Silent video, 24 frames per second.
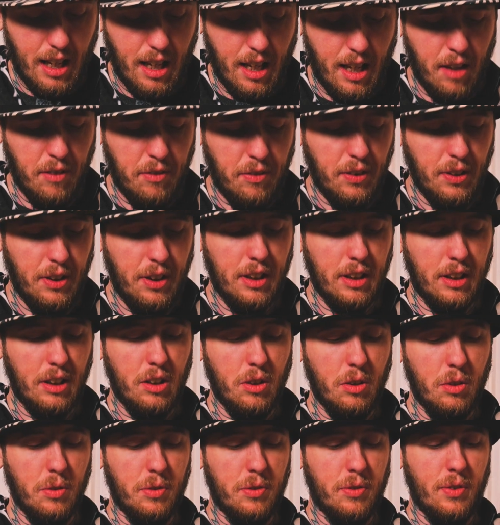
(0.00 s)
I feel
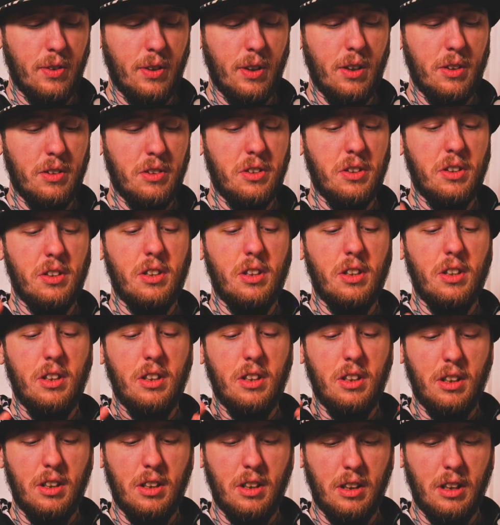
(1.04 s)
like you first
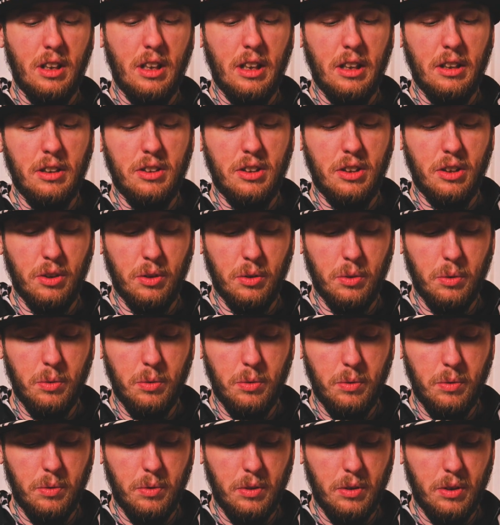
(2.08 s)
need
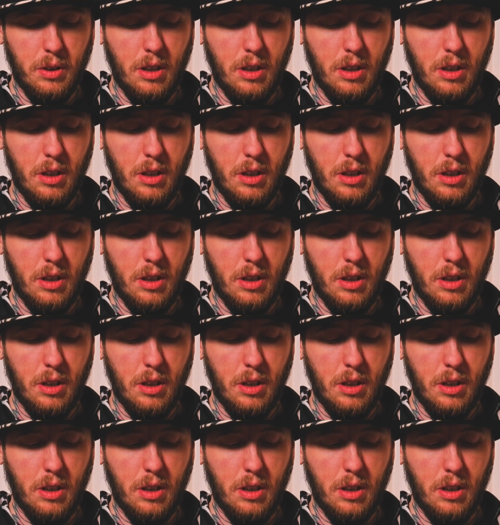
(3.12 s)
to,